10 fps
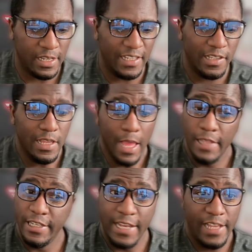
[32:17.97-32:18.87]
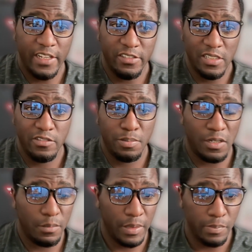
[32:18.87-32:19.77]
It's like, did not know she
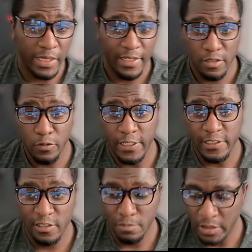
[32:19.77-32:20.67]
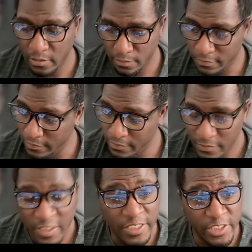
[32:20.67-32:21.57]
was going to be playing twins, but
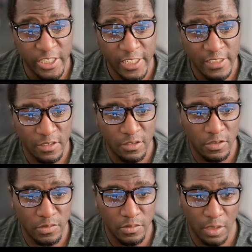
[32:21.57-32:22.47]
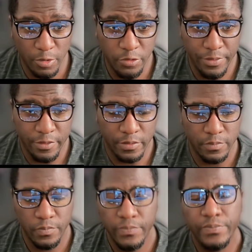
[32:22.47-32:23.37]
here she is on double duty
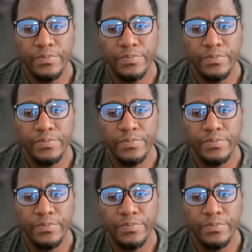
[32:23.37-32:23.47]
role,